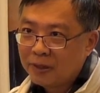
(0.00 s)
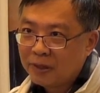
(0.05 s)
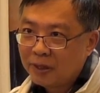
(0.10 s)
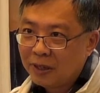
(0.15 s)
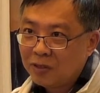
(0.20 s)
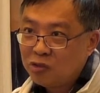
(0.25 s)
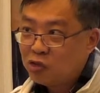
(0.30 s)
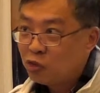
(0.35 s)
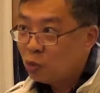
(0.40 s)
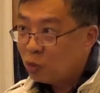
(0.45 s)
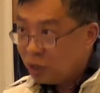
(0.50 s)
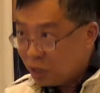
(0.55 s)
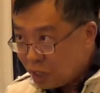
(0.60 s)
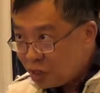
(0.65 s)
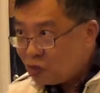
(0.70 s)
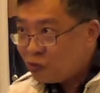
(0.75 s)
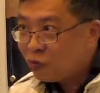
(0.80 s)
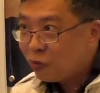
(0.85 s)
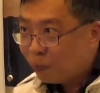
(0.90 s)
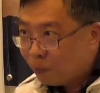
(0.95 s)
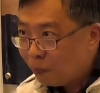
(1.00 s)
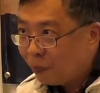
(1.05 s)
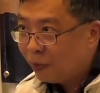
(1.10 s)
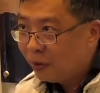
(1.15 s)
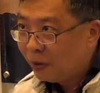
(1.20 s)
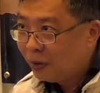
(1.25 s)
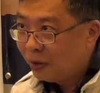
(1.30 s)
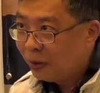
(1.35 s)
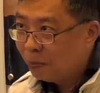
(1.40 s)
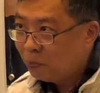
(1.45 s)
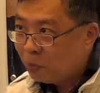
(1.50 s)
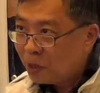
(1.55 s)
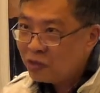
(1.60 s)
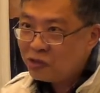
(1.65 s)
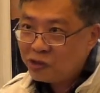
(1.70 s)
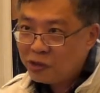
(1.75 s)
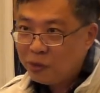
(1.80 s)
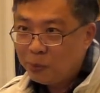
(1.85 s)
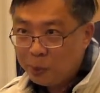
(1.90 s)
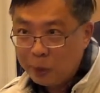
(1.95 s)
And so it is for a
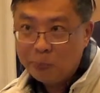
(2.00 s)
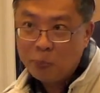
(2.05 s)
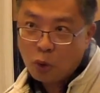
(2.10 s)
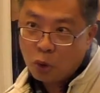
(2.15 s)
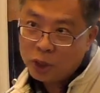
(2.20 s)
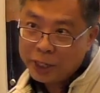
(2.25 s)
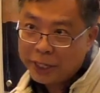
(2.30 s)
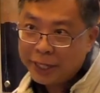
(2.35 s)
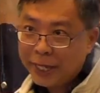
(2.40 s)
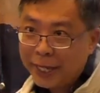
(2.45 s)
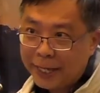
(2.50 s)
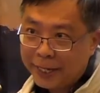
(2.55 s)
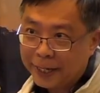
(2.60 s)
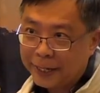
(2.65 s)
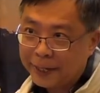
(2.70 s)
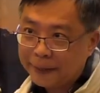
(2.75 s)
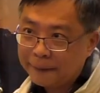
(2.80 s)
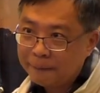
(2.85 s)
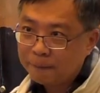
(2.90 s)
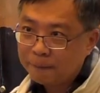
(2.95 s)
person to be born again.